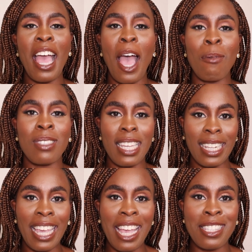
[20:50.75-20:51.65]
am
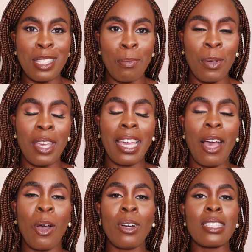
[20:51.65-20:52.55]
dedicated to putting
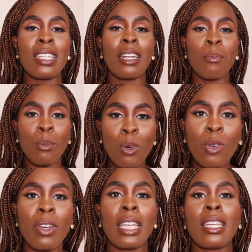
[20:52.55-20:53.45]
out content more
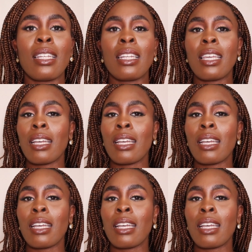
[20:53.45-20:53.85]
regularly.